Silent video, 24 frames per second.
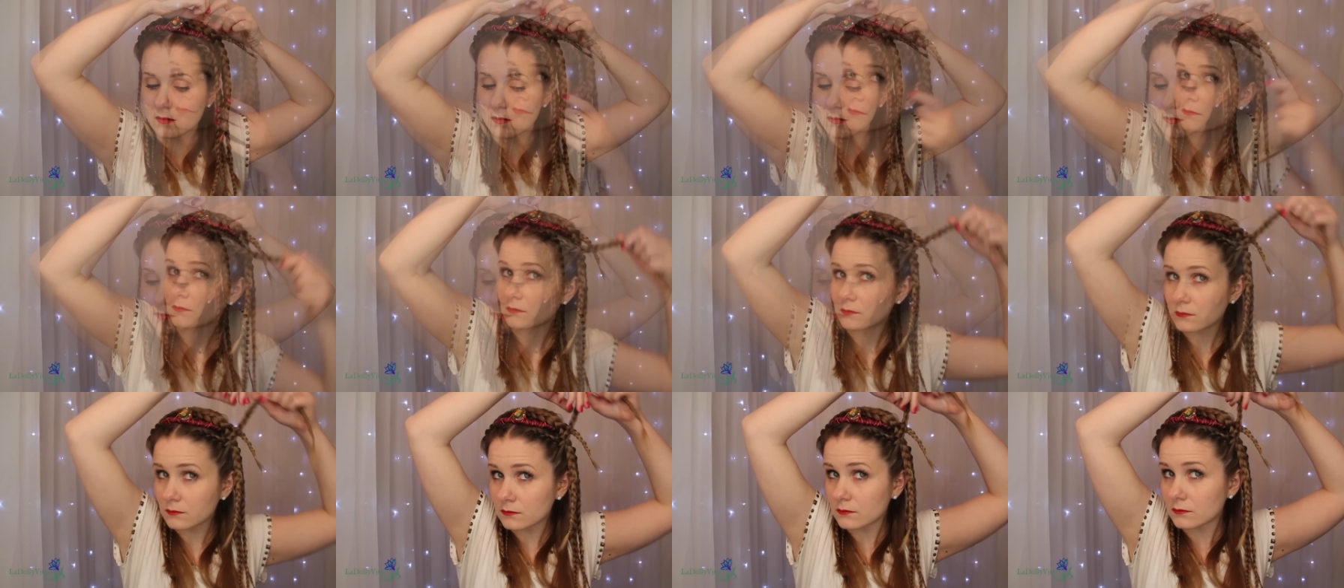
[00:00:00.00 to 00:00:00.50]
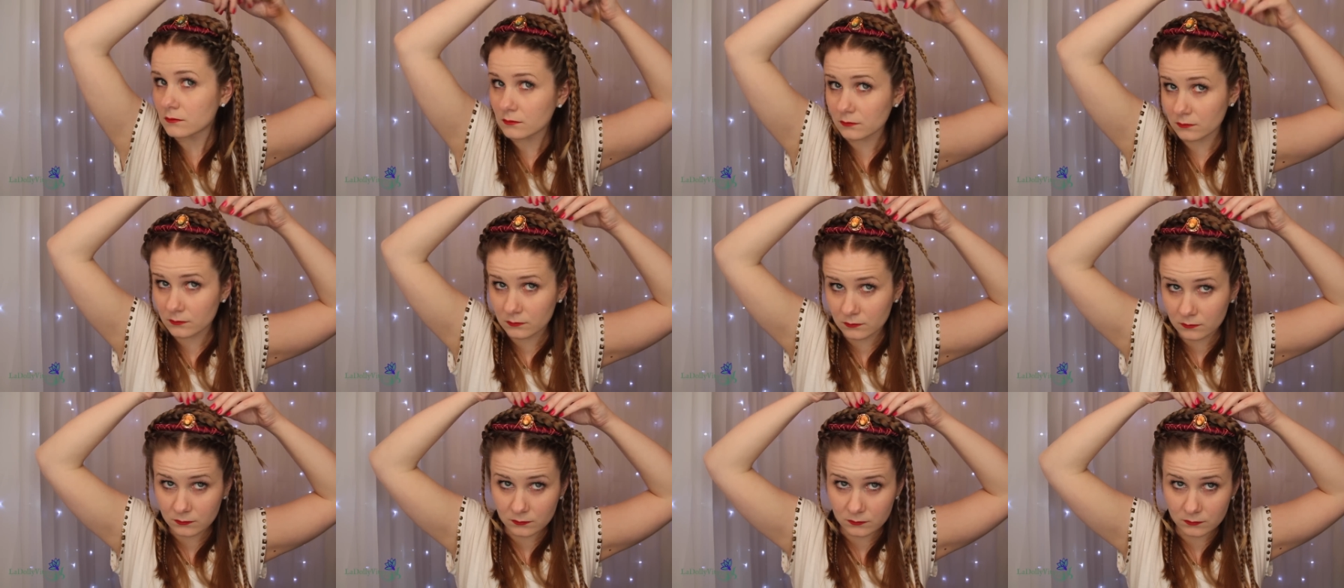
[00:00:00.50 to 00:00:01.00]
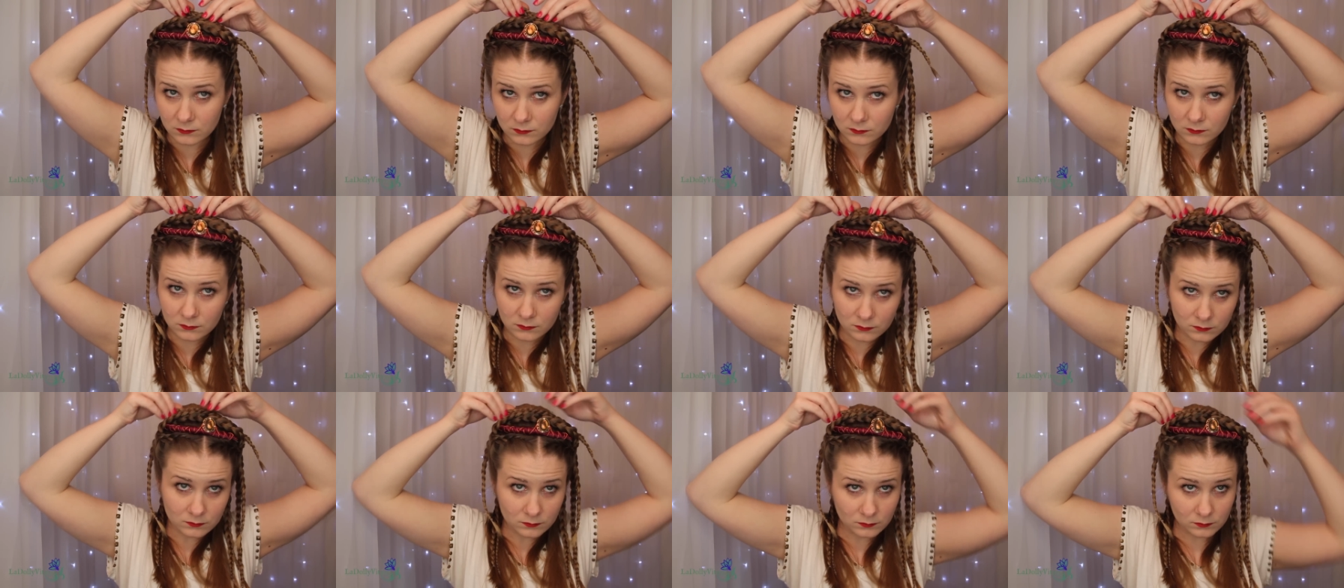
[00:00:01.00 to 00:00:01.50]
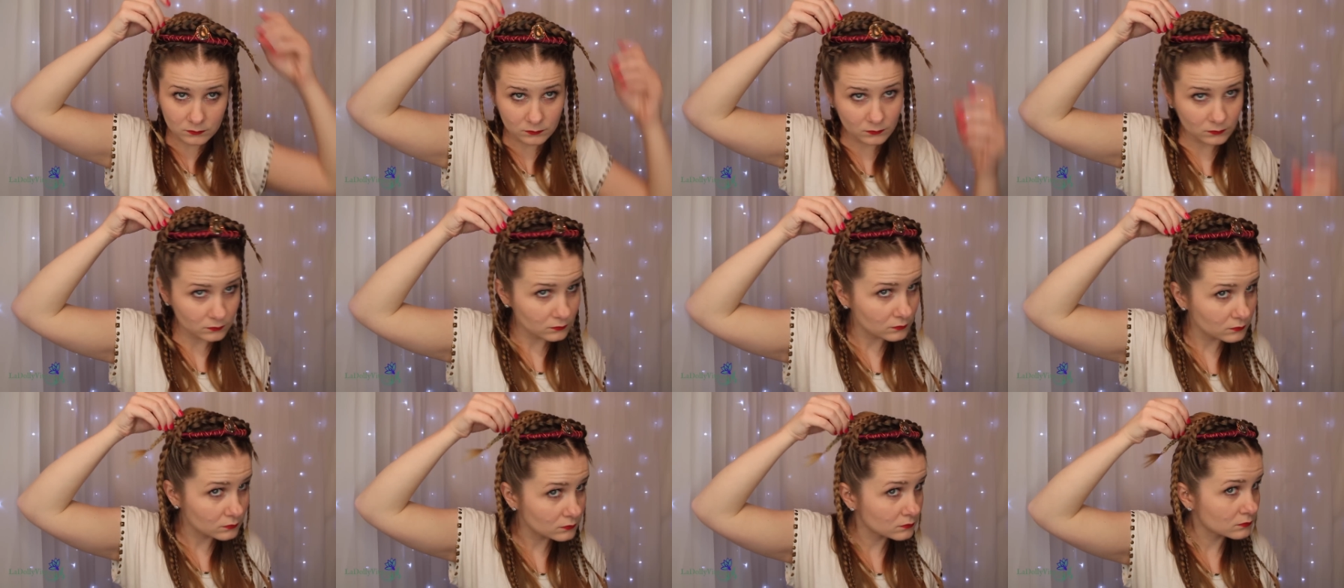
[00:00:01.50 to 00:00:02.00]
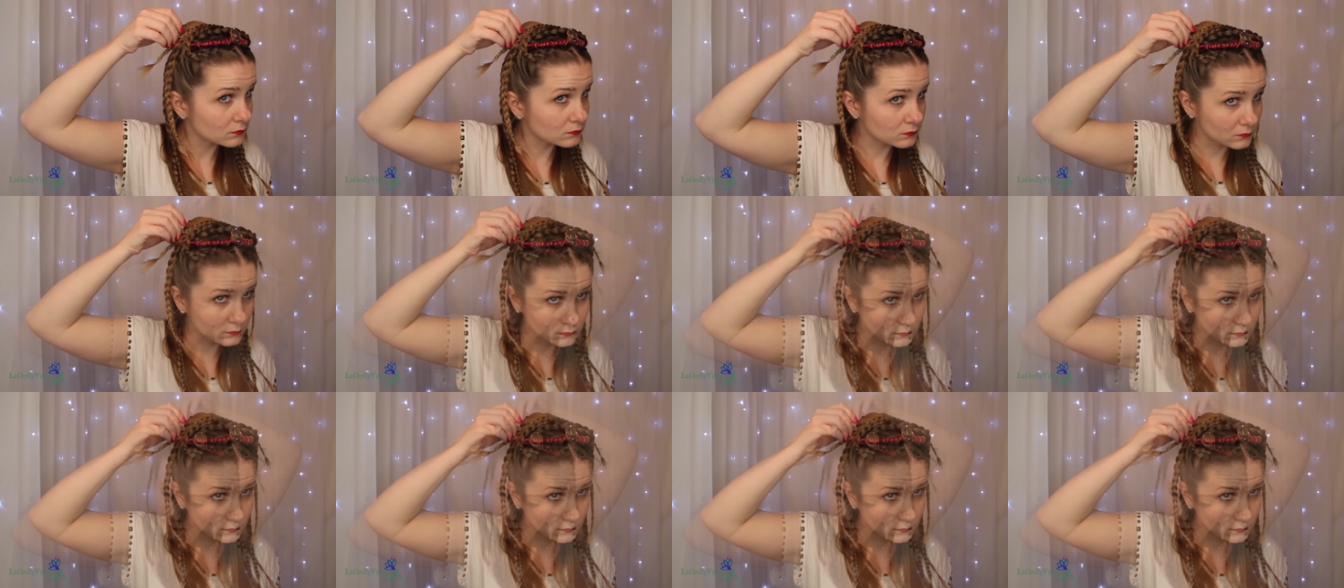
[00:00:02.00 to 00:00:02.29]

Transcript: I will say that the barrel curl at the crown acted